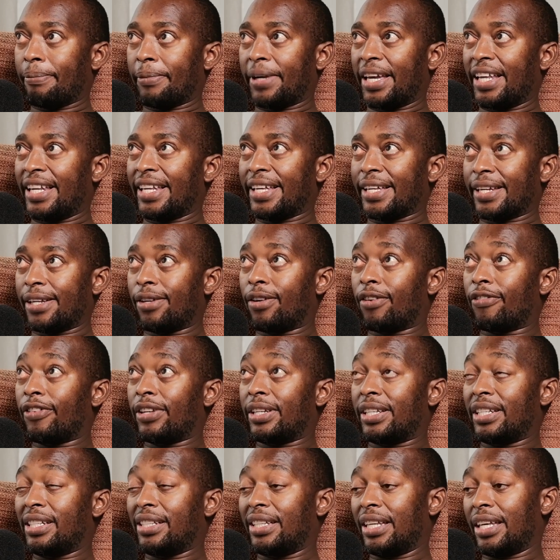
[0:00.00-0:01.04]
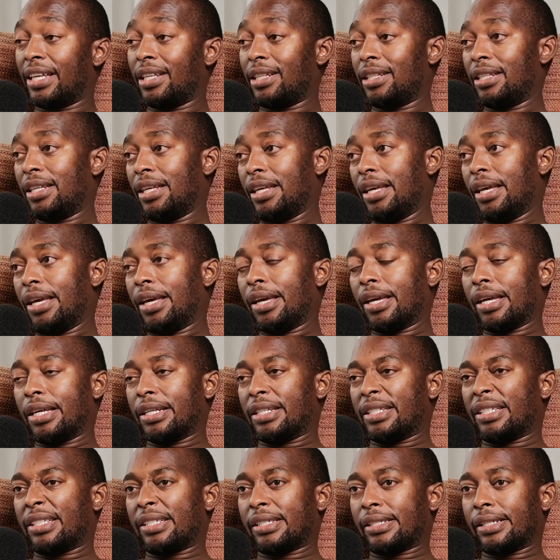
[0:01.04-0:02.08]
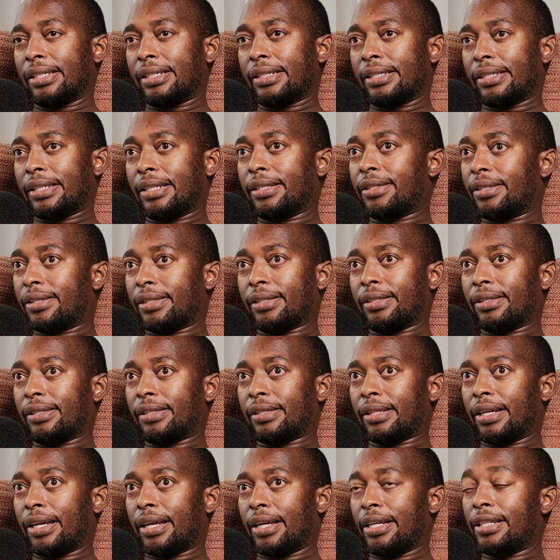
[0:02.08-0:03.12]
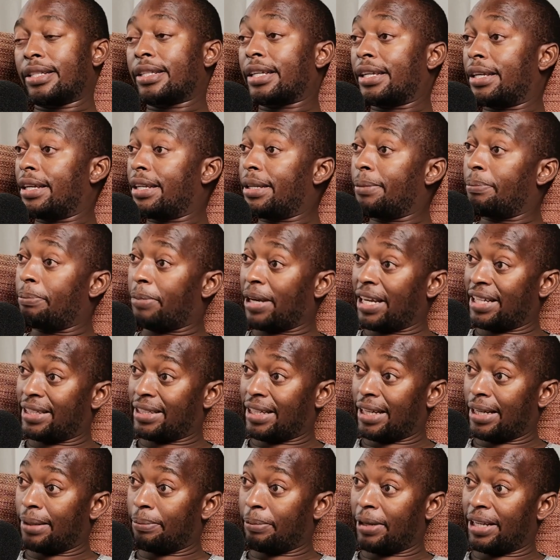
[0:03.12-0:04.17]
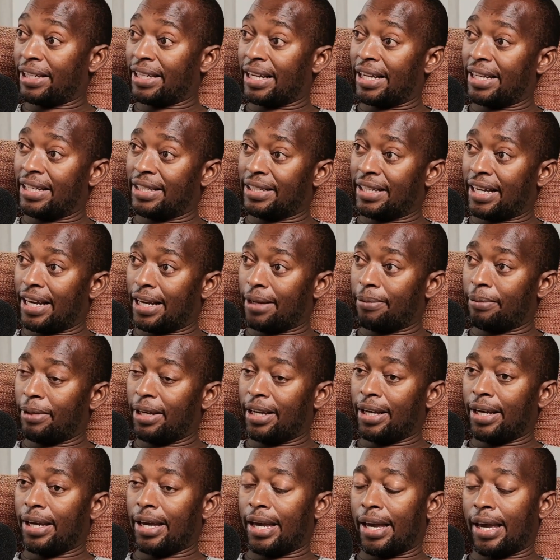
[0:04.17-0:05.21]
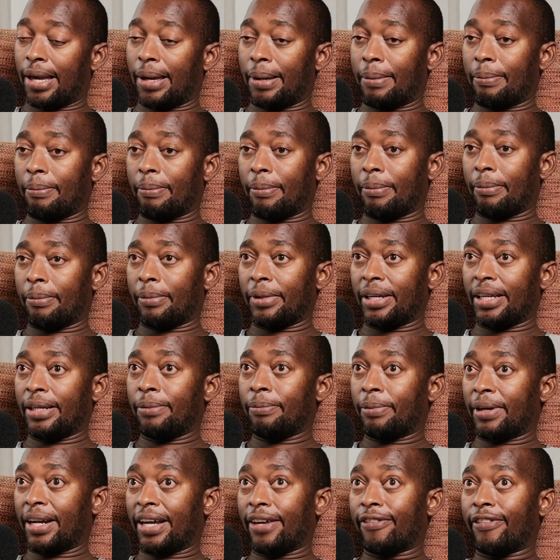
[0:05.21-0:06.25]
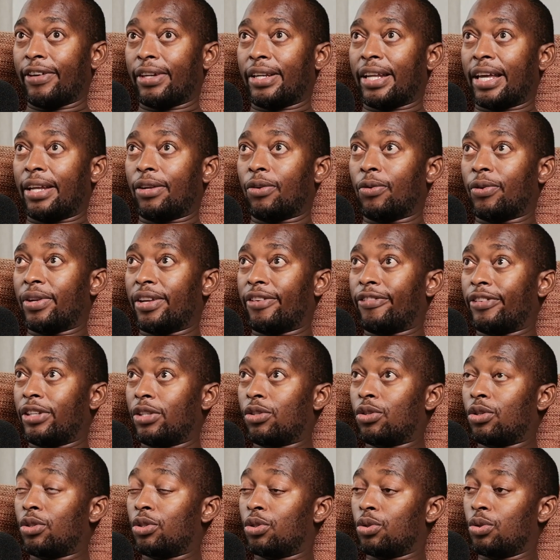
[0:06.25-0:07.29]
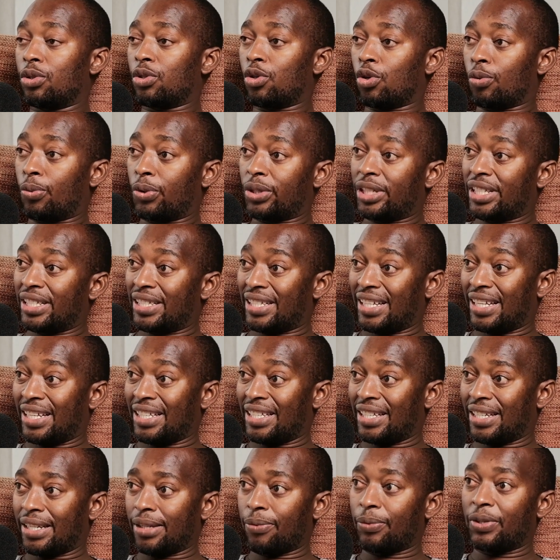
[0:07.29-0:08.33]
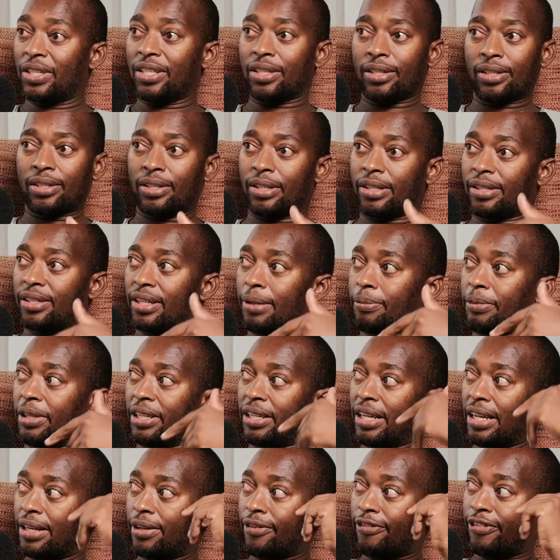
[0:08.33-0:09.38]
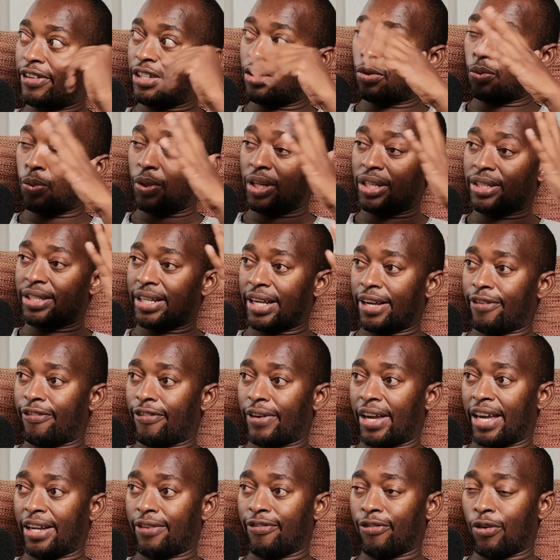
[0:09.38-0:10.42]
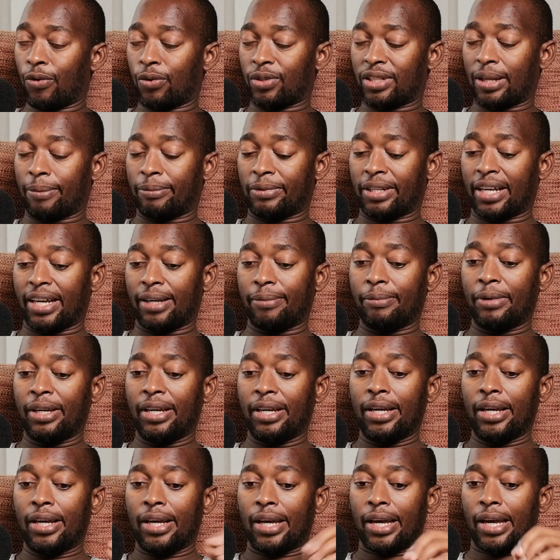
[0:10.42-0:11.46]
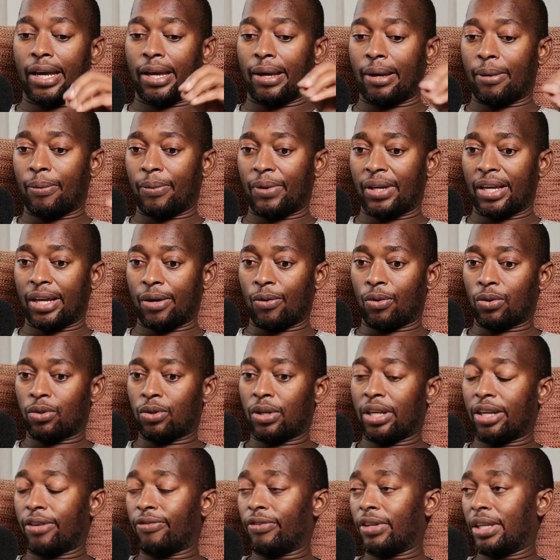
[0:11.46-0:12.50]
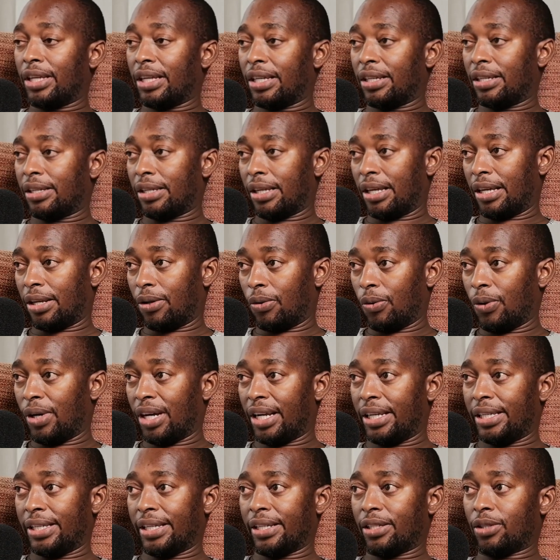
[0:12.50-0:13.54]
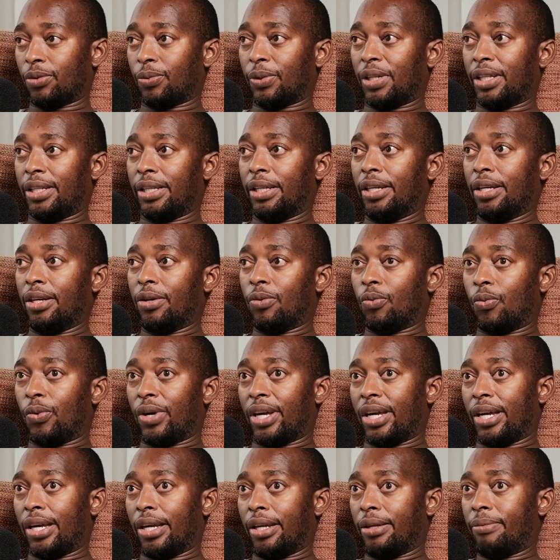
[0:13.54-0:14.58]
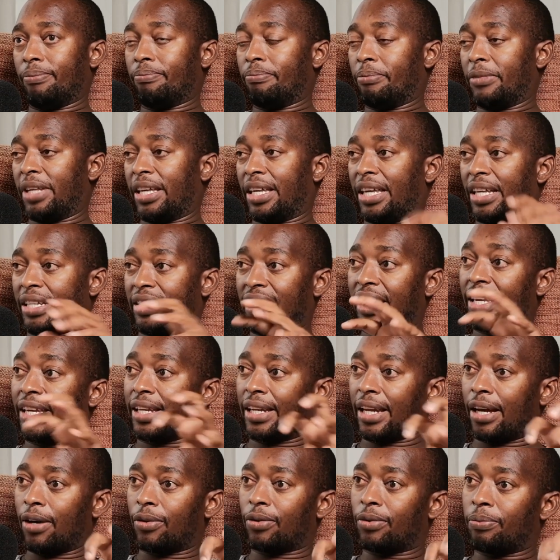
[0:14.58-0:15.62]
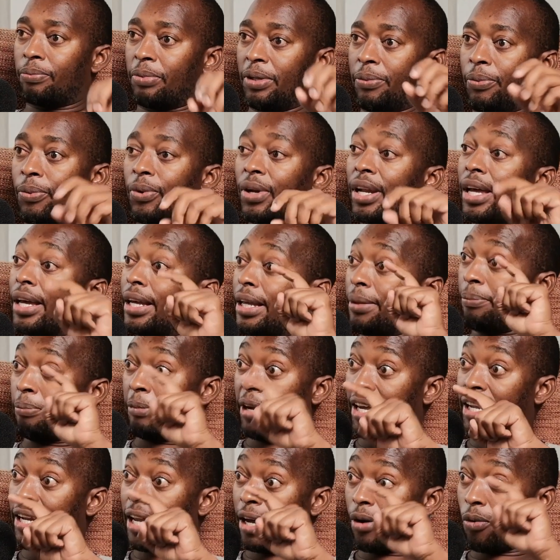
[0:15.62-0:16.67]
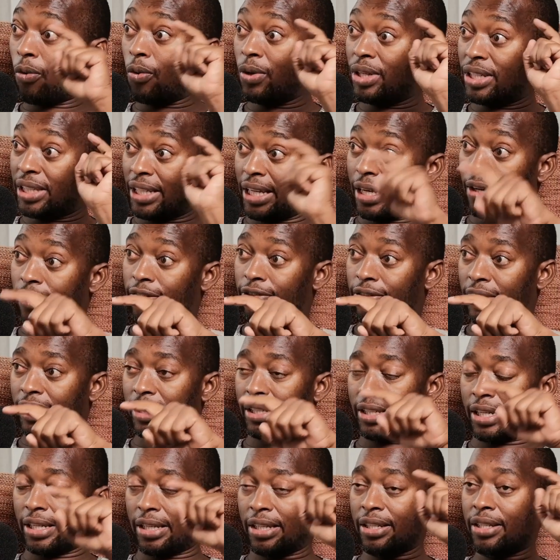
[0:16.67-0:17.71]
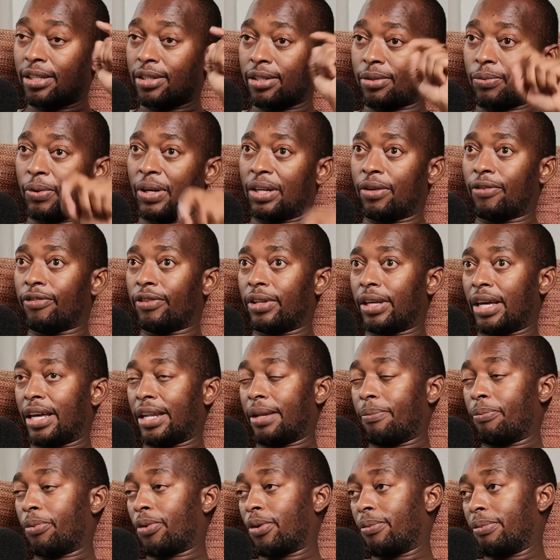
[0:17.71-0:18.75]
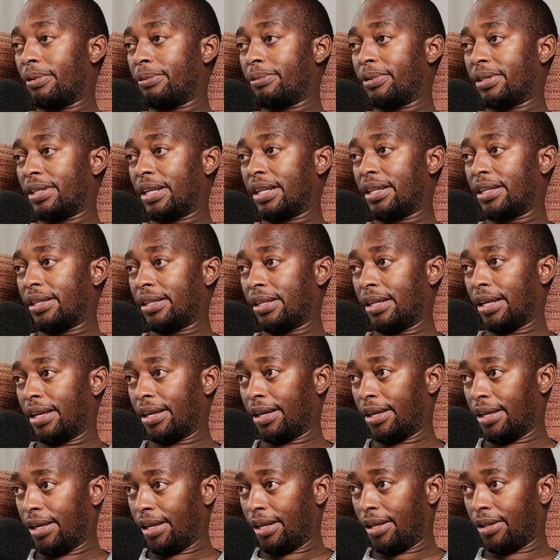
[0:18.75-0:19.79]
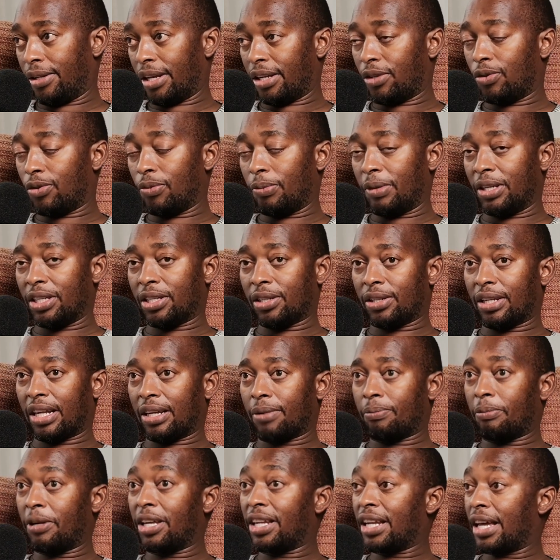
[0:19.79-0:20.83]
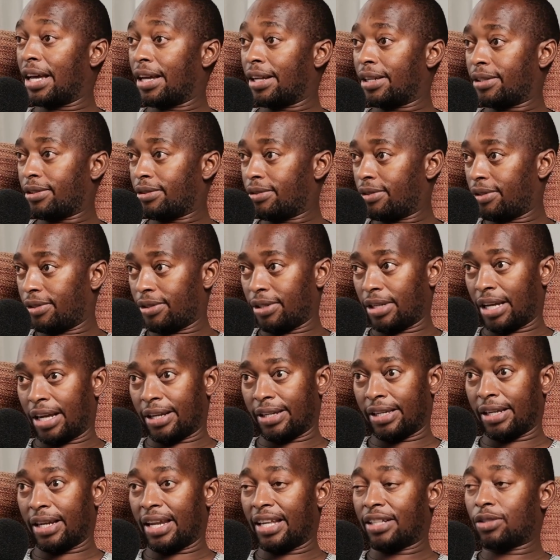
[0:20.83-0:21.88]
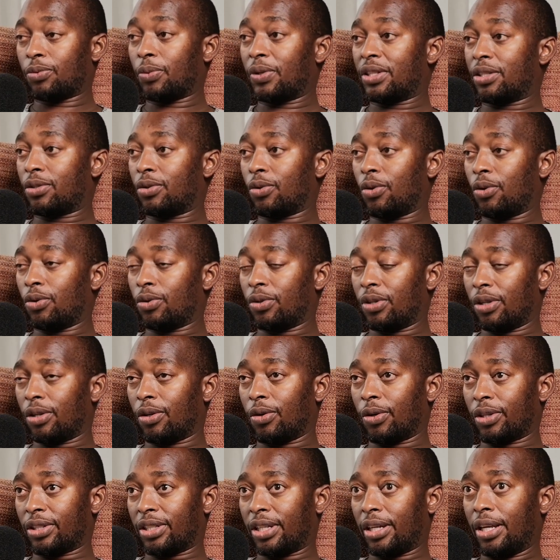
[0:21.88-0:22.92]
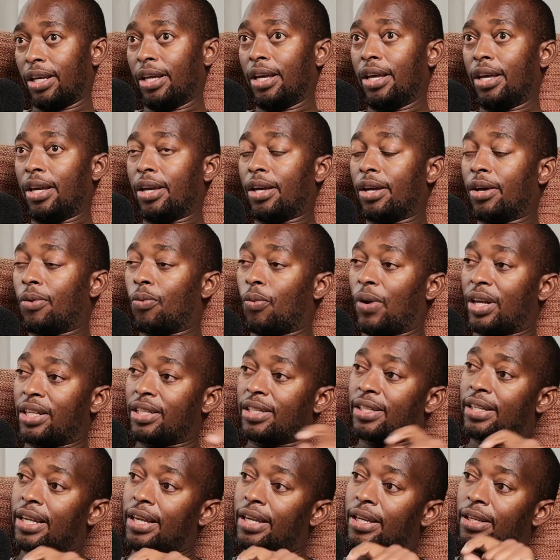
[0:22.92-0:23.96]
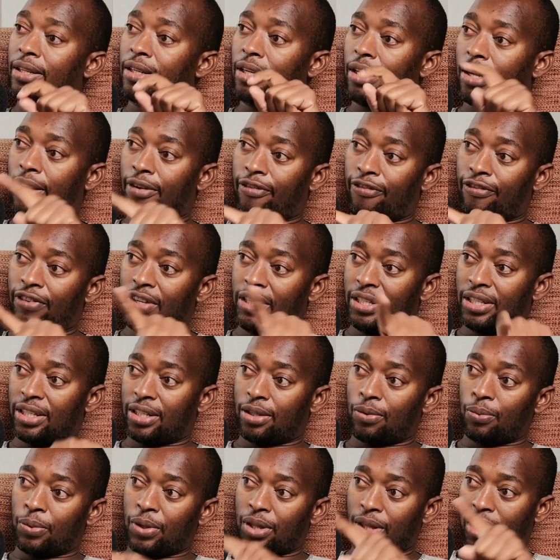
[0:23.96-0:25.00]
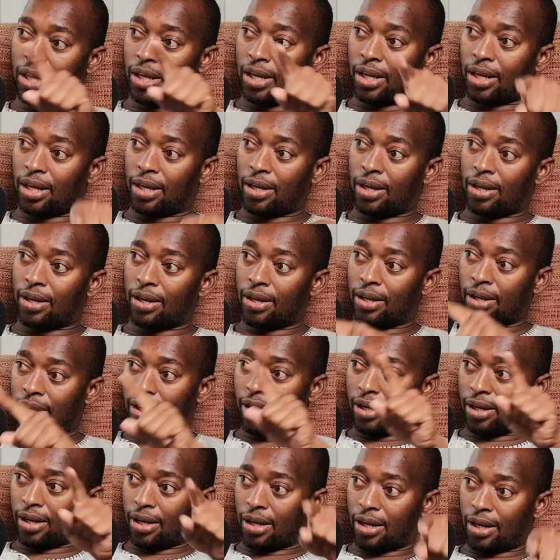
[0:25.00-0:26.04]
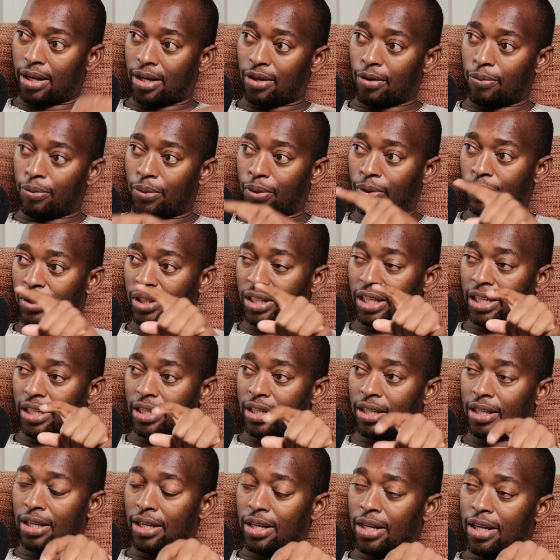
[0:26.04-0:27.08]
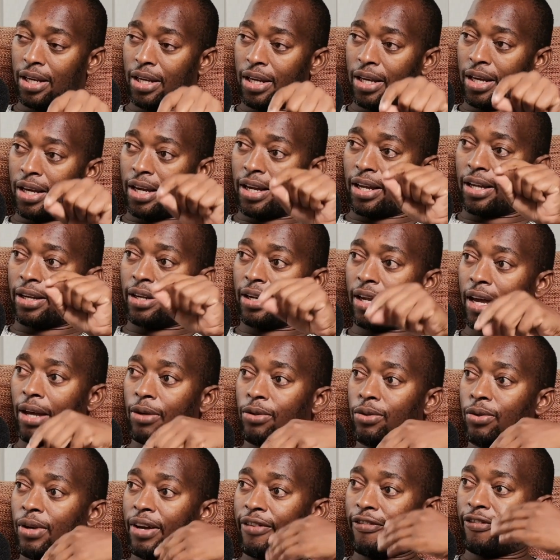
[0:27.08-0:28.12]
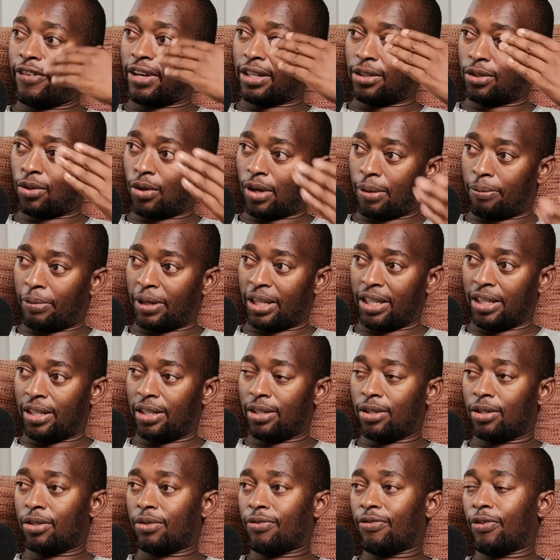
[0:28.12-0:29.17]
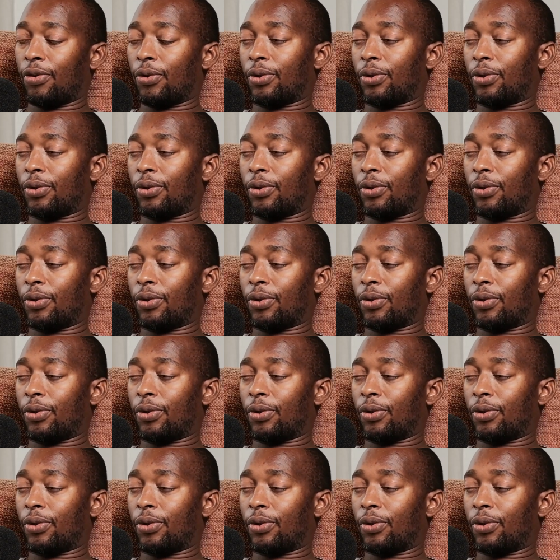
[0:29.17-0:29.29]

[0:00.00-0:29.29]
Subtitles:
getting rid of it these days, it's getting better and better each time. In private, I know they've introduced robotic surgery, which is something that the first worlds have had for some time. We are also having it locally as well, where they can take it out. People, men are always scared of this, and this is one of the other problems that you mentioned, that men are the last ones to go to the doctor. Once they fidget with your prostate, it also affects your abilities for